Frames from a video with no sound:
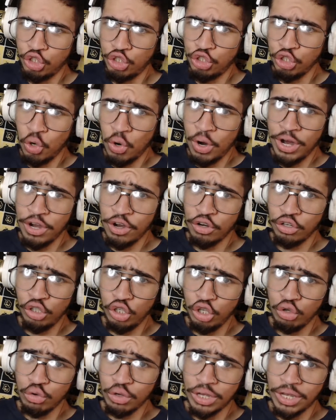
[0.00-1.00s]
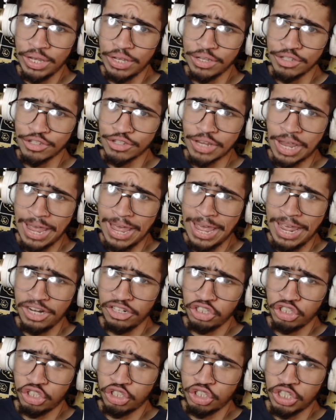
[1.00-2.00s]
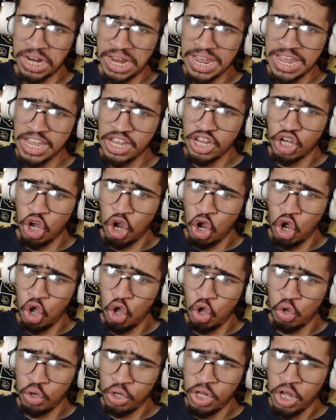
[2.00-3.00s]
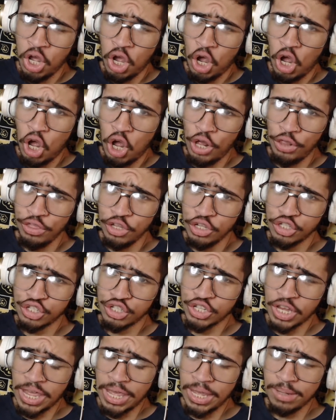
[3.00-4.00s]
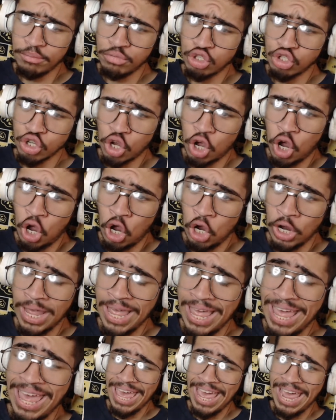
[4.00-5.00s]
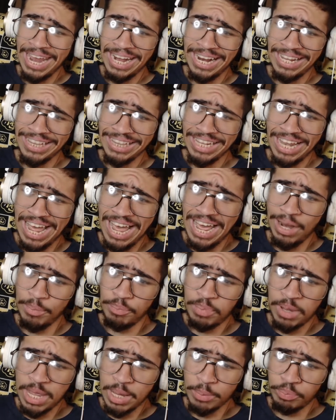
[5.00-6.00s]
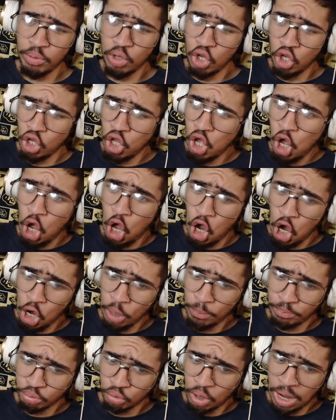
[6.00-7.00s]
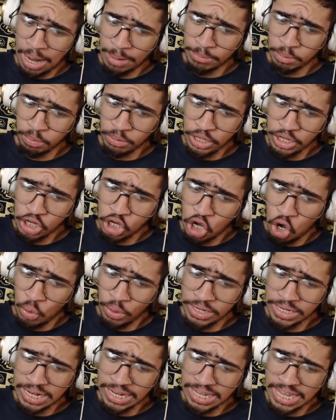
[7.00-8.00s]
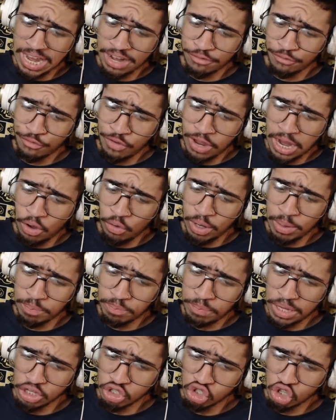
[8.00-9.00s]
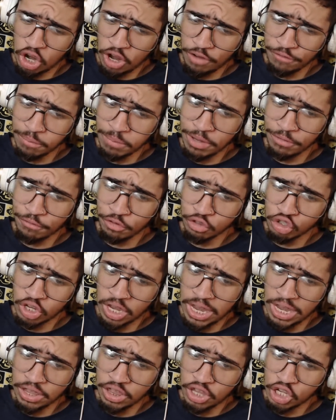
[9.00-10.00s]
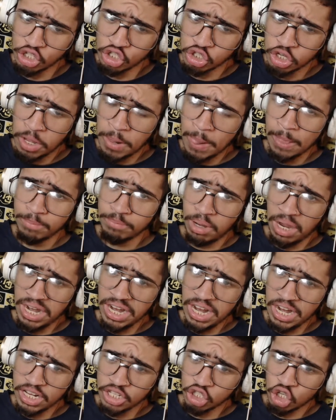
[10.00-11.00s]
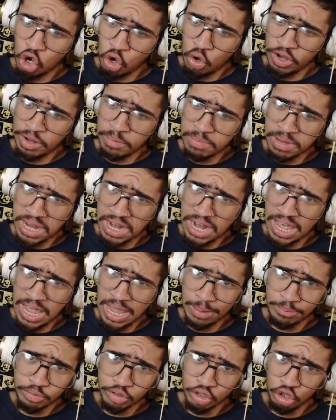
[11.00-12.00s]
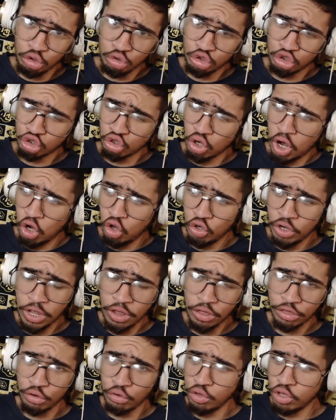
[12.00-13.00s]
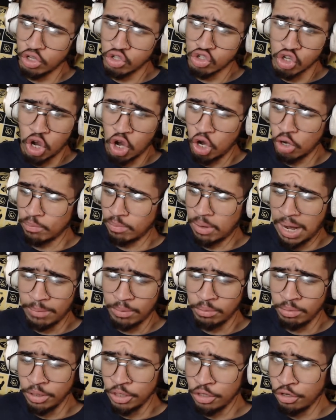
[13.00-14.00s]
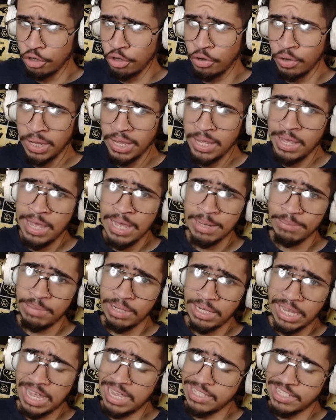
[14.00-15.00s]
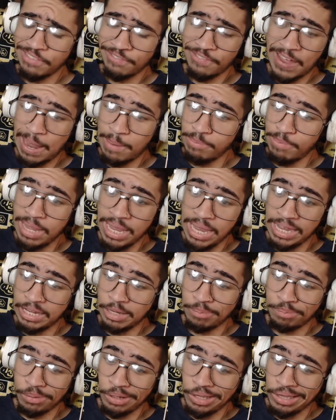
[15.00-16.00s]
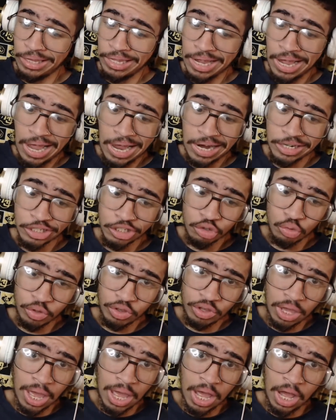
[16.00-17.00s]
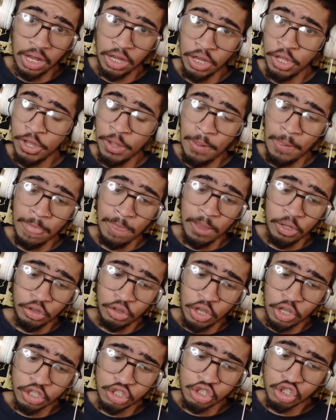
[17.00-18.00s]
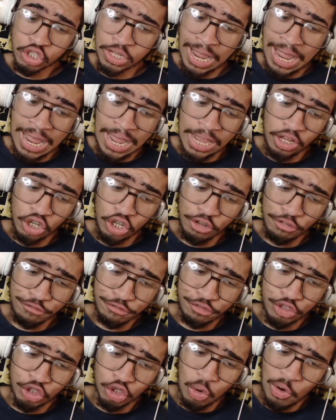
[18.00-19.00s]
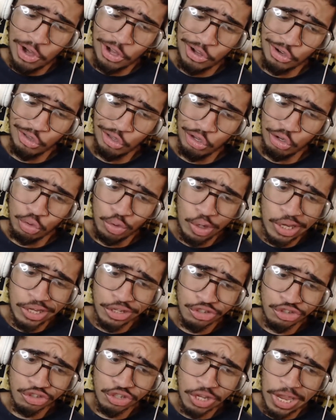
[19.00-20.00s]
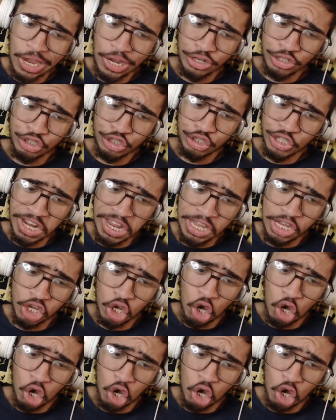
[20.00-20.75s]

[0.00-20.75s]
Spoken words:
Joyner Lucas and J. Cole on the same song. And a lot of people are probably going to get very pissed off of me for saying this, but it is going to be an absolute struggle getting through this song, probably, dude. Because if I'm being completely honest with y'all, the style of Joyner Lucas and J.